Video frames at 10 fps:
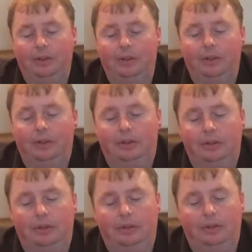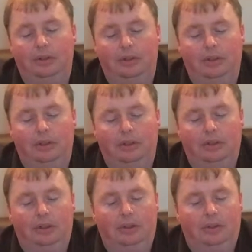
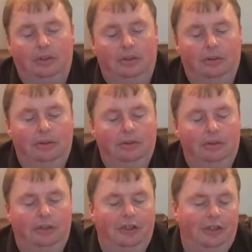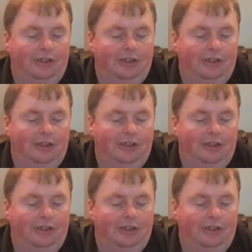No one is speaking in this clip.